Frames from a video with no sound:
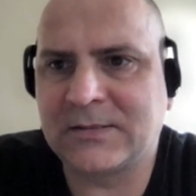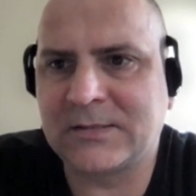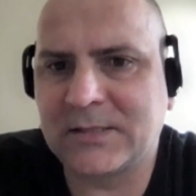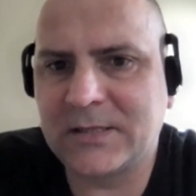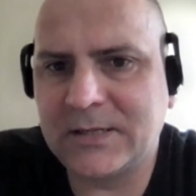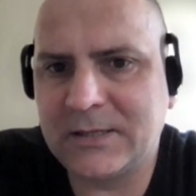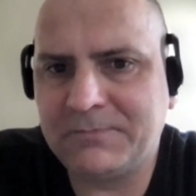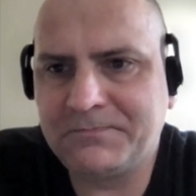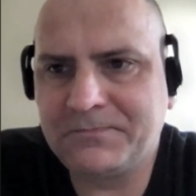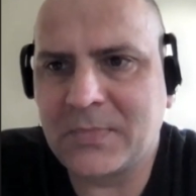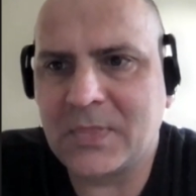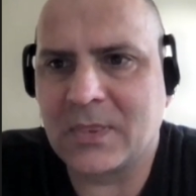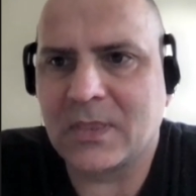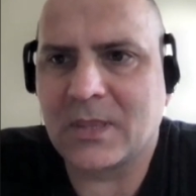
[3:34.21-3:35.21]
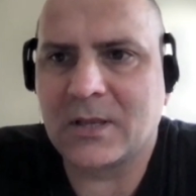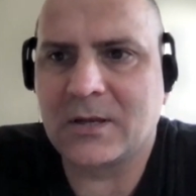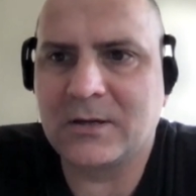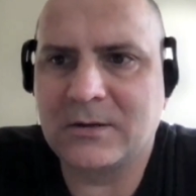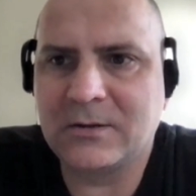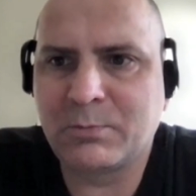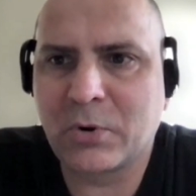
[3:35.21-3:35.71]
the
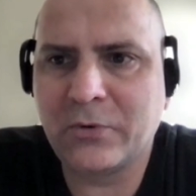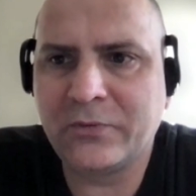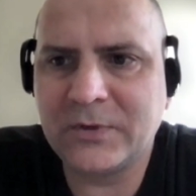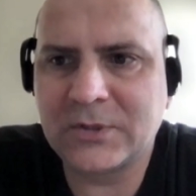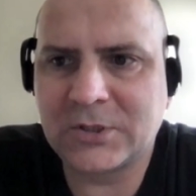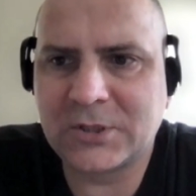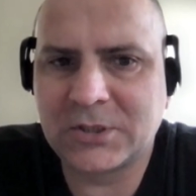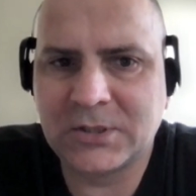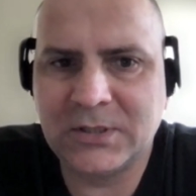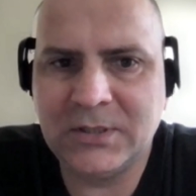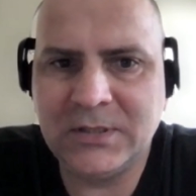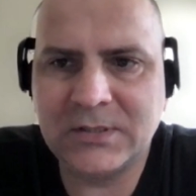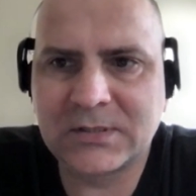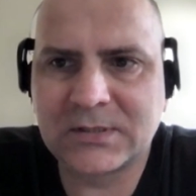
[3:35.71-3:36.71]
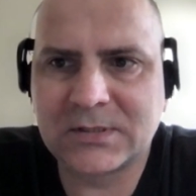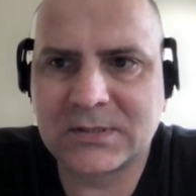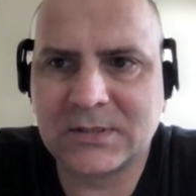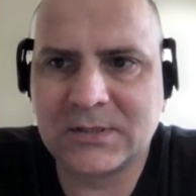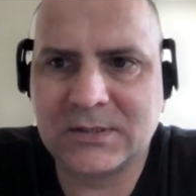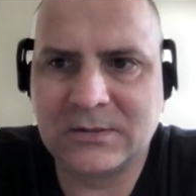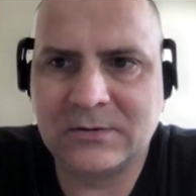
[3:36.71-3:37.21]
profit
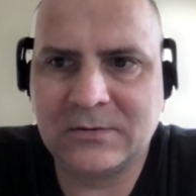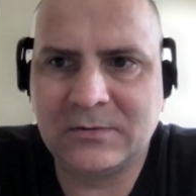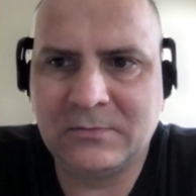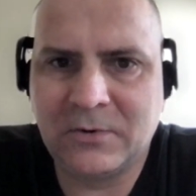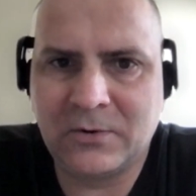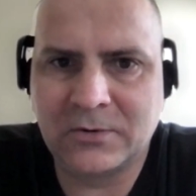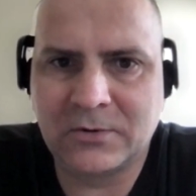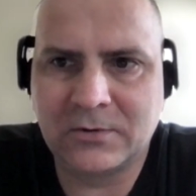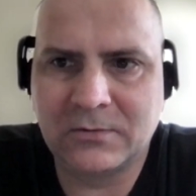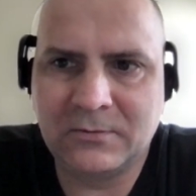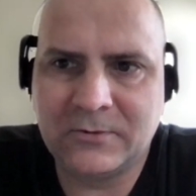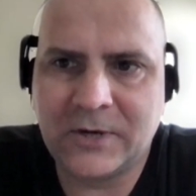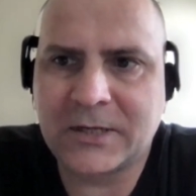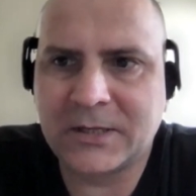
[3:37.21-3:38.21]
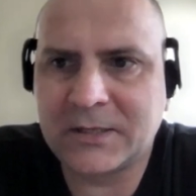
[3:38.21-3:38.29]
is on